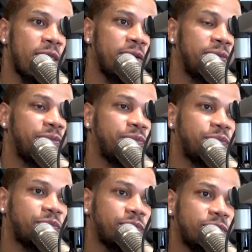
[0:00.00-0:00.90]

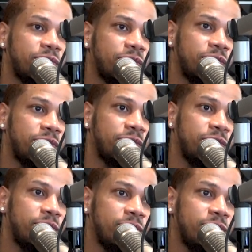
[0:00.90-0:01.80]

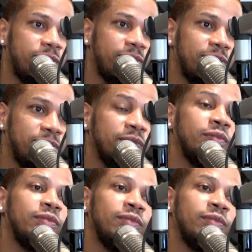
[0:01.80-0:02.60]
This person isn't speaking.